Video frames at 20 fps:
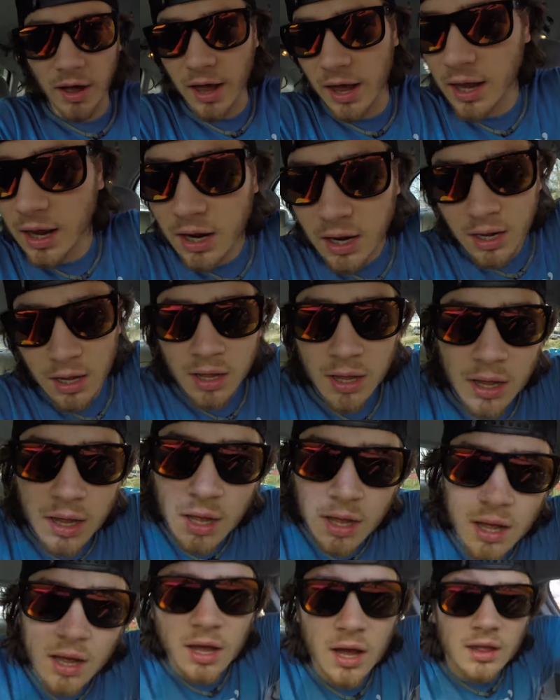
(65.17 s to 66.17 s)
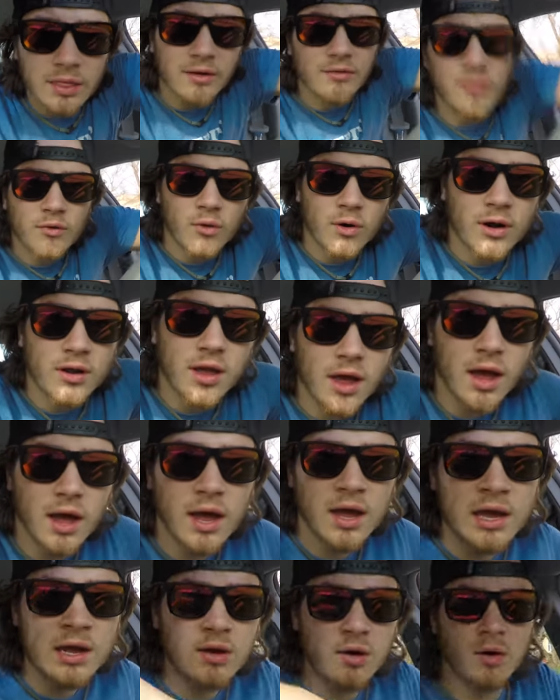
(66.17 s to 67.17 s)
like the
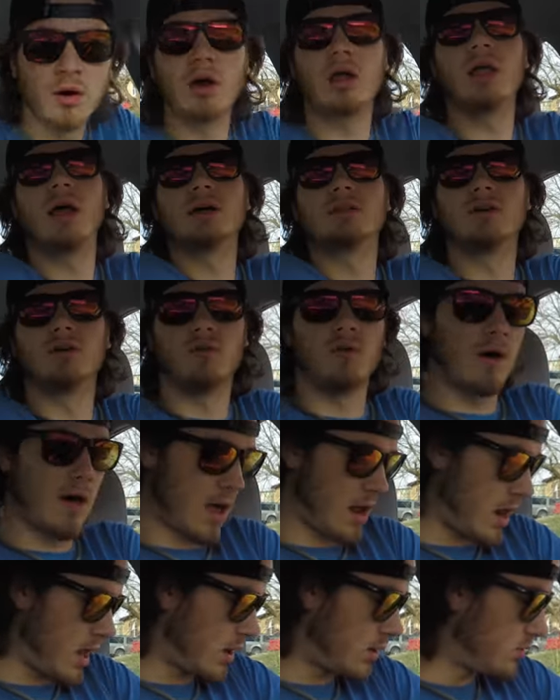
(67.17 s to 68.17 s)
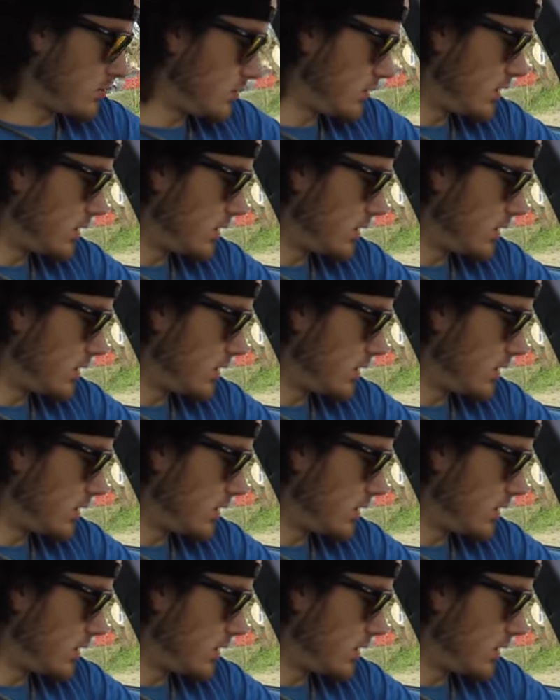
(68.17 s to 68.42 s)
4K or like the wide-angle